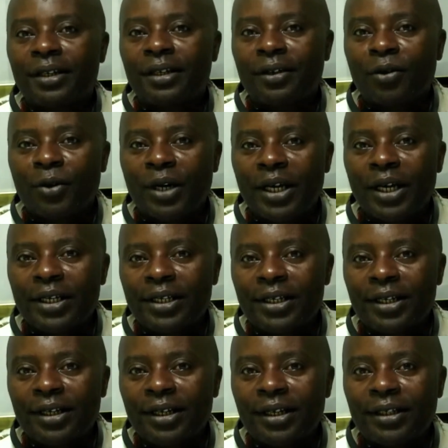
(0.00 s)
All right.
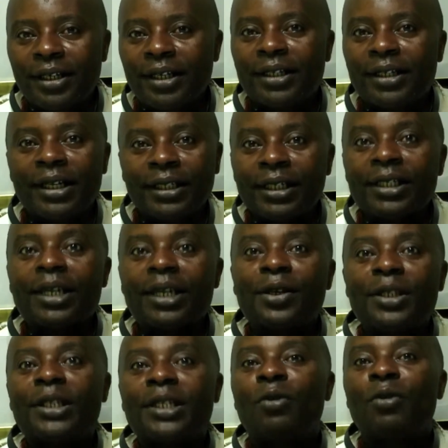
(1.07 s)
Then that is a
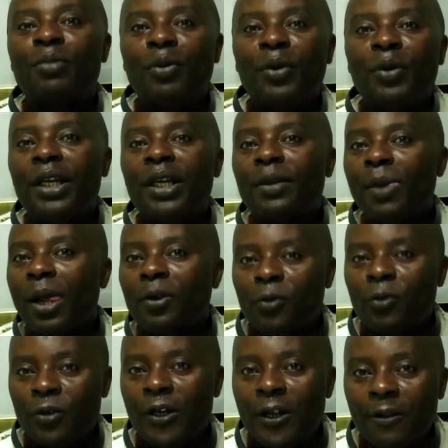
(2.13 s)
risk I will be willing to
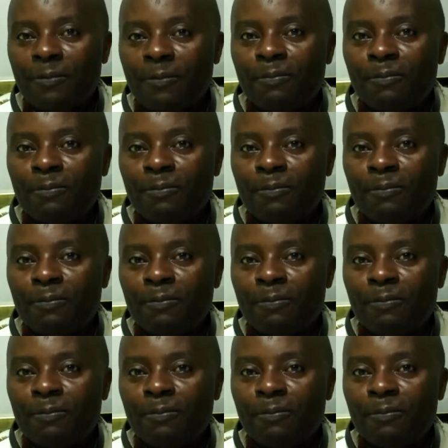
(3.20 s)
take.